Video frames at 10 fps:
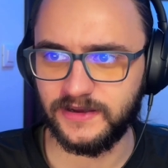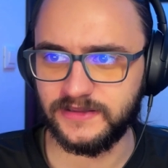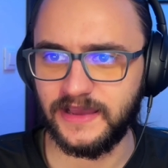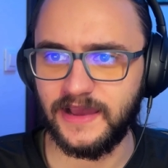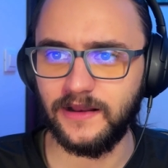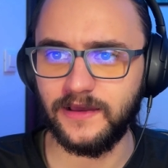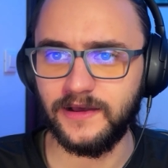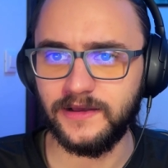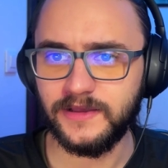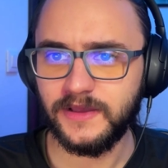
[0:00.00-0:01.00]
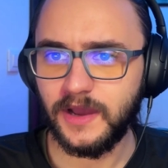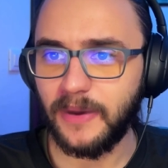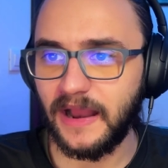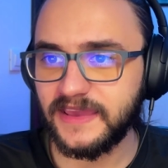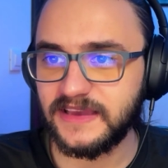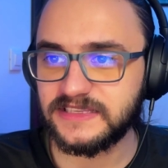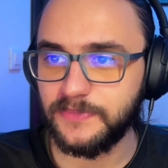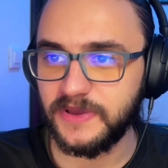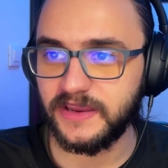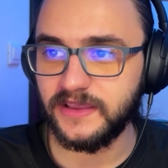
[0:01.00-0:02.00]
Dialga. Palkia is
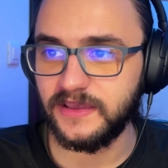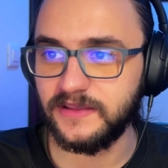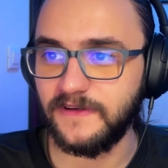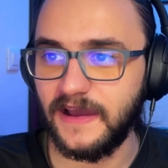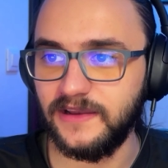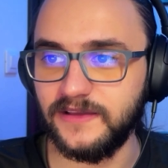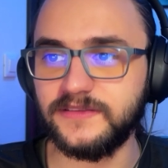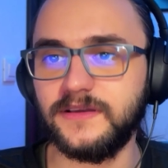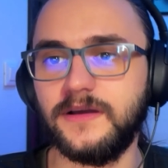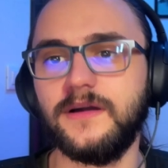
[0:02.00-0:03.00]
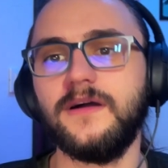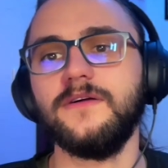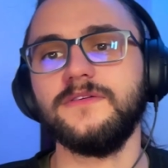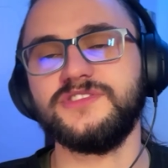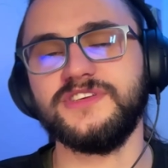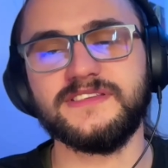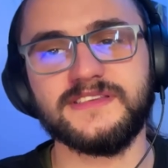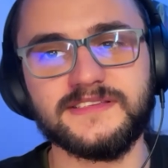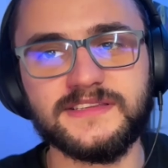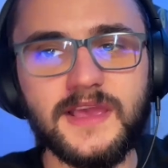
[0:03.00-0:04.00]
appearing in Violet. Oh,
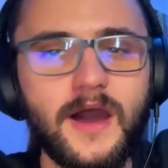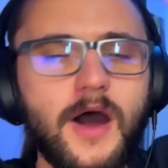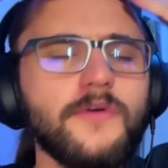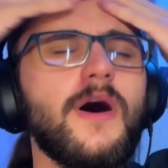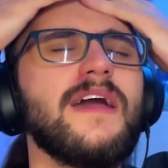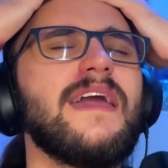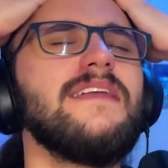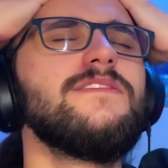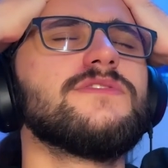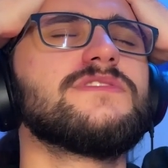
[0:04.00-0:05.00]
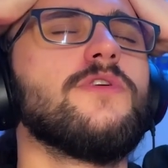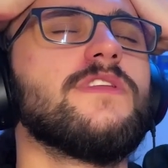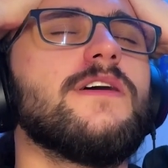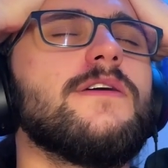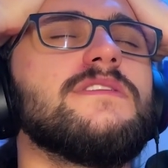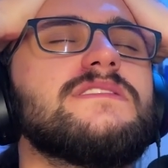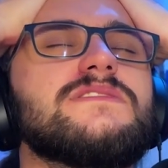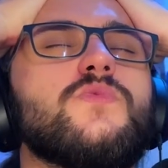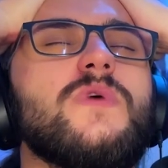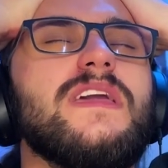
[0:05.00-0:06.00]
Jesus. Oh, no, I can't use Golden Go.
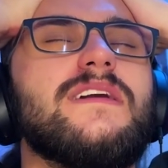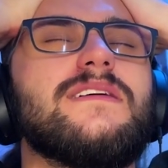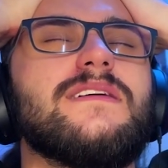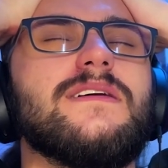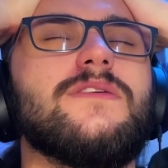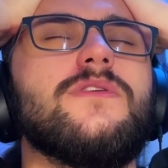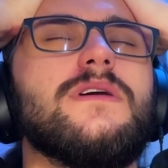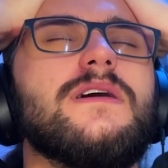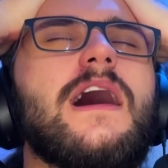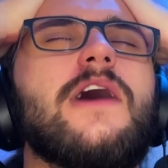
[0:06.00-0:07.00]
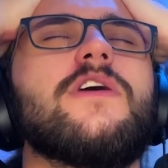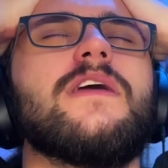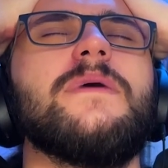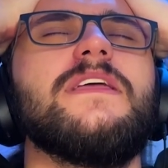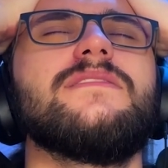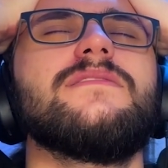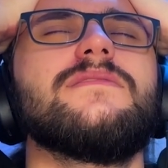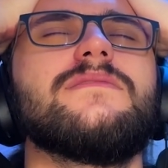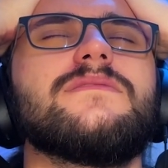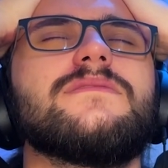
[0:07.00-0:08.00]
It's weak.
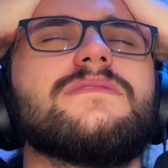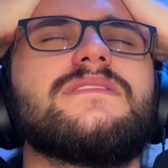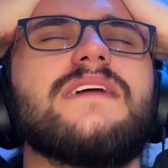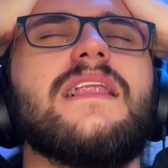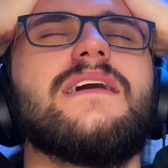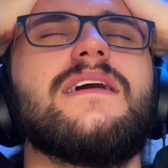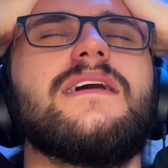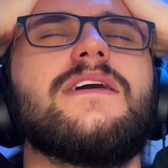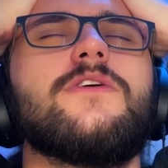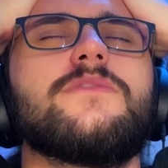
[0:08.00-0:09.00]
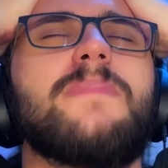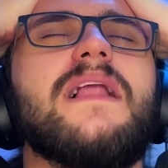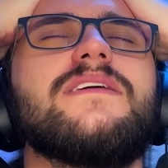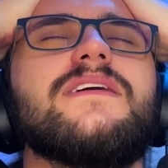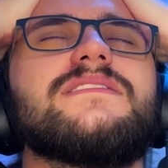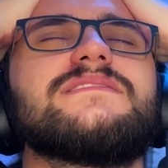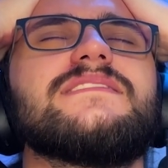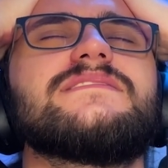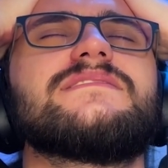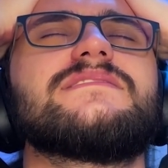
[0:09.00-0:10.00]
Dialga or Palkia
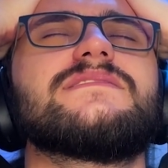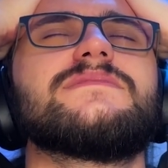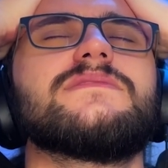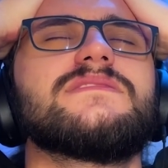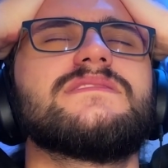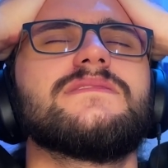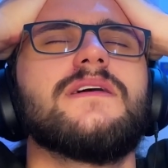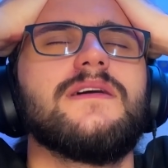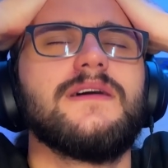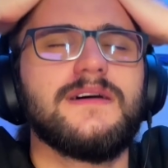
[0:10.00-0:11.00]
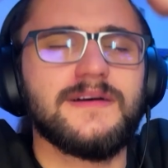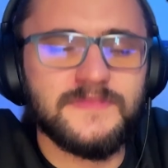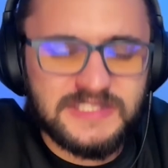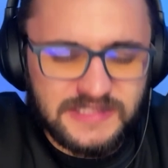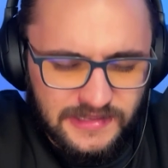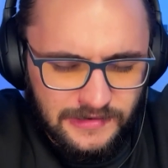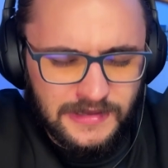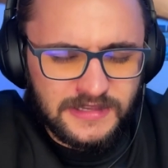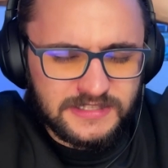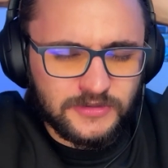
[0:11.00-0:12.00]
resists steel.
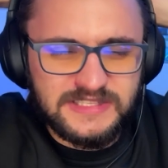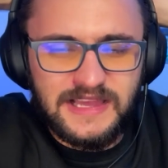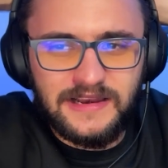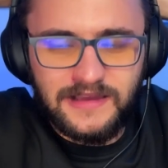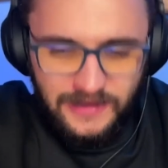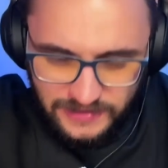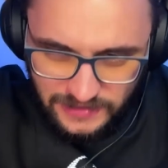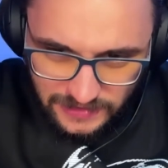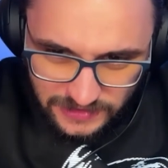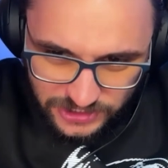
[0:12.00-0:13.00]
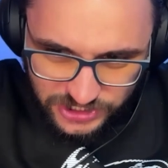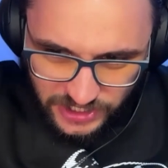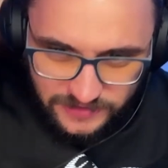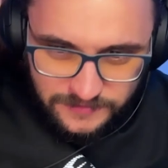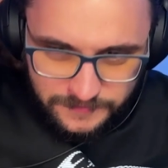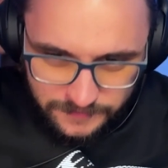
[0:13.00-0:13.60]
So does Dialga. Shit.